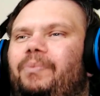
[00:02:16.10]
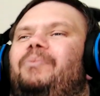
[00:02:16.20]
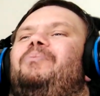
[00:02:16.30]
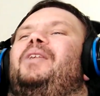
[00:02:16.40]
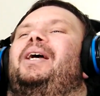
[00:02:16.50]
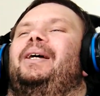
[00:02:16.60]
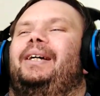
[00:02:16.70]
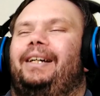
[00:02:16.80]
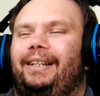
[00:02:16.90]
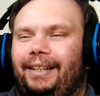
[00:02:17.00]
He
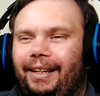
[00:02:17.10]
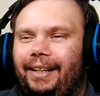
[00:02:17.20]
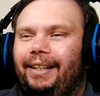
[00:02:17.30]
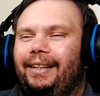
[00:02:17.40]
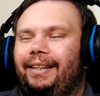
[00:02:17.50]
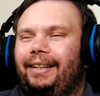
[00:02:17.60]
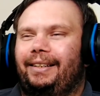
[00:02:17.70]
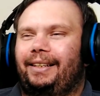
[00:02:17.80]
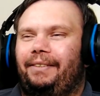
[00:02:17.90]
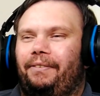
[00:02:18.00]
didn't
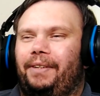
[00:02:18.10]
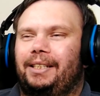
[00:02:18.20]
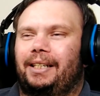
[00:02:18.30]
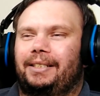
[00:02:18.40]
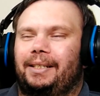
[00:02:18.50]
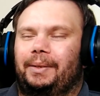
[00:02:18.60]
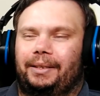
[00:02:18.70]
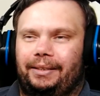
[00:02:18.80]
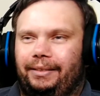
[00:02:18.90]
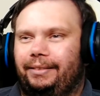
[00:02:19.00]
even finish that
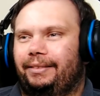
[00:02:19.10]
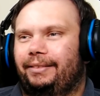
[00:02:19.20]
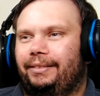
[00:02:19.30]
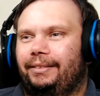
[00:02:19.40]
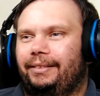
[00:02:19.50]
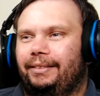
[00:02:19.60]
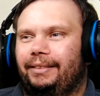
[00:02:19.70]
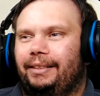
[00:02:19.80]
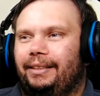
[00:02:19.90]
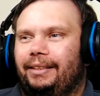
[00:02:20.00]
sentence.
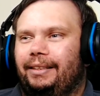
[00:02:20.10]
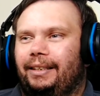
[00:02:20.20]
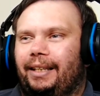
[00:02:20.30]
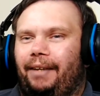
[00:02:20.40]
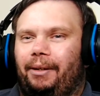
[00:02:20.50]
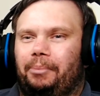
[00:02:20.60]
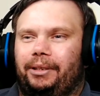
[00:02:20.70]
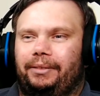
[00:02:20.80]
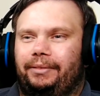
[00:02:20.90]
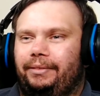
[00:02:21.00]
He gave up
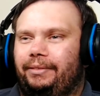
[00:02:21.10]
on